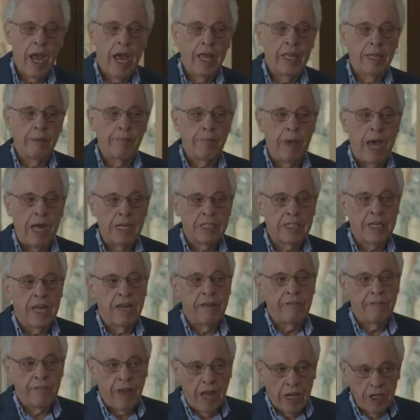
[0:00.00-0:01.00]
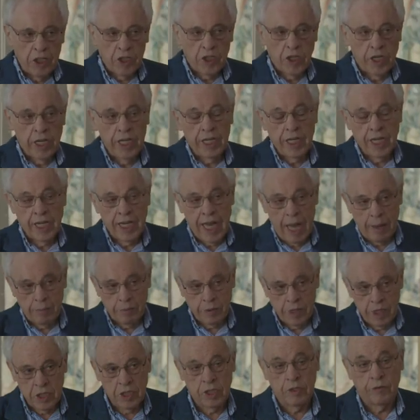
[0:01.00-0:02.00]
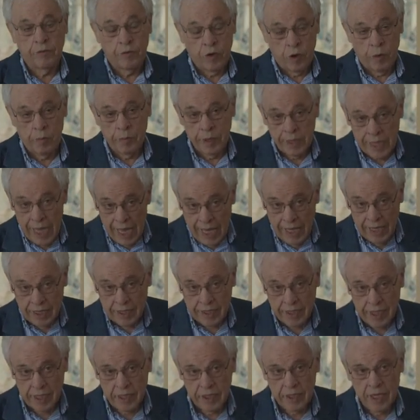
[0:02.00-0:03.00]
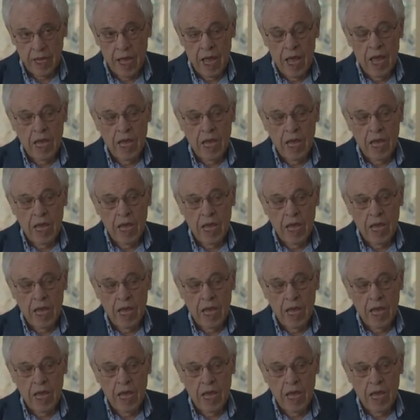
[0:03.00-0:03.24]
and the matter eventually collapses to form the galaxies.